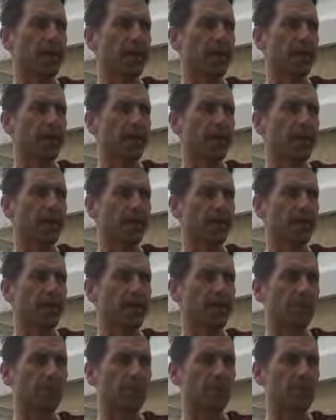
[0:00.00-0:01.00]

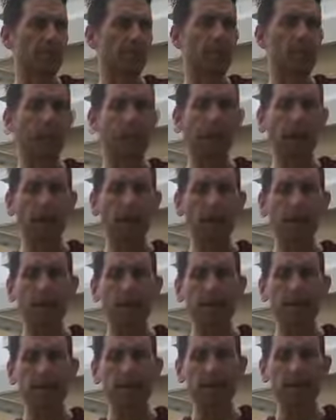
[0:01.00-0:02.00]
And during my black
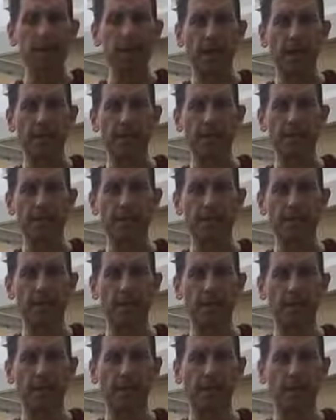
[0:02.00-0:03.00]
belt test,
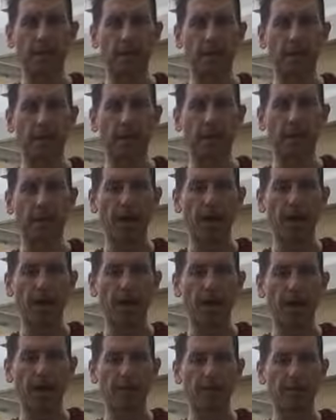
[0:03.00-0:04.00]

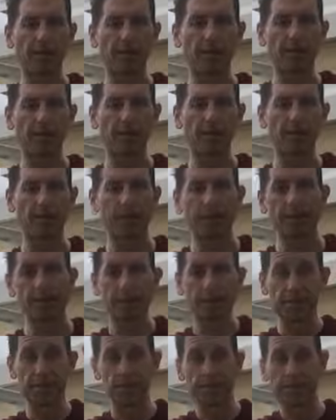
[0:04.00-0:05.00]
I
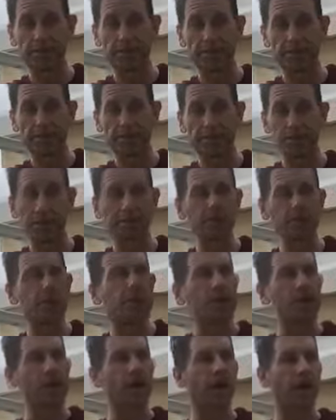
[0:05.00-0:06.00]
discovered
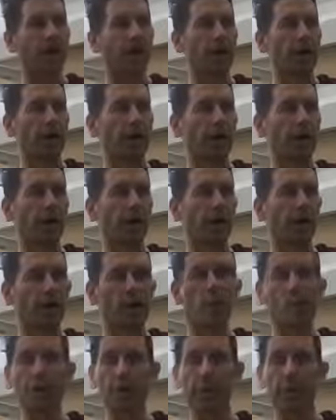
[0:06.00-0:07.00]
that I had a
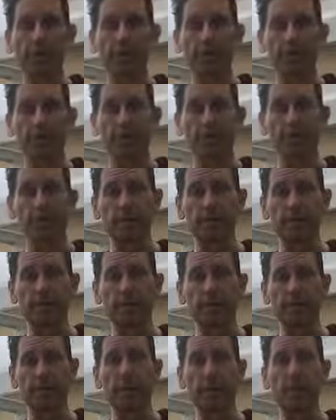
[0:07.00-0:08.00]
heart condition that
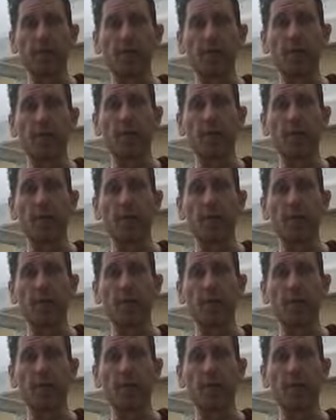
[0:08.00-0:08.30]
I didn't know